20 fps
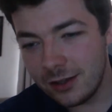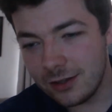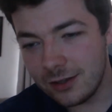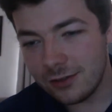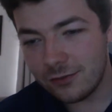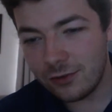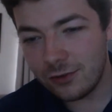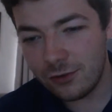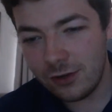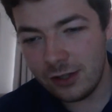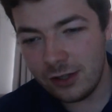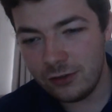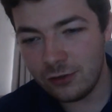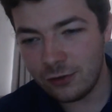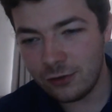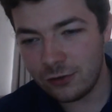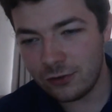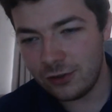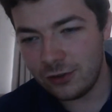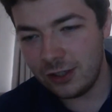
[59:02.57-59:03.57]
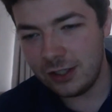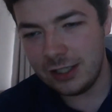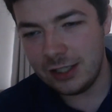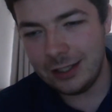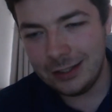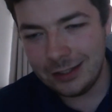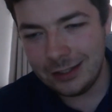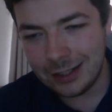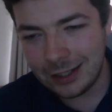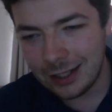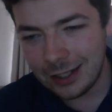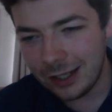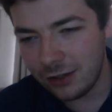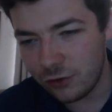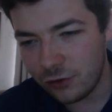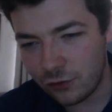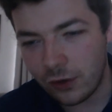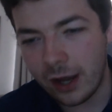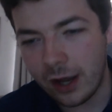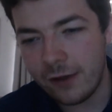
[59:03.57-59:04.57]
for Rangers. You can't
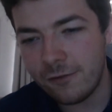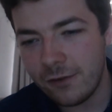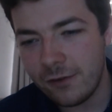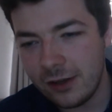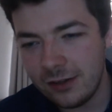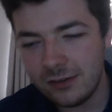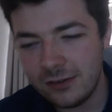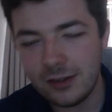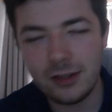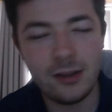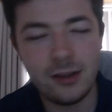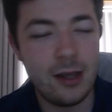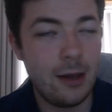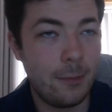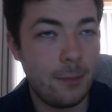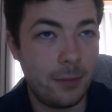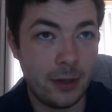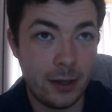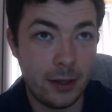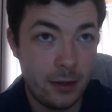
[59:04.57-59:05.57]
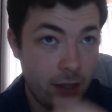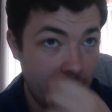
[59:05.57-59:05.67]
try things like that, but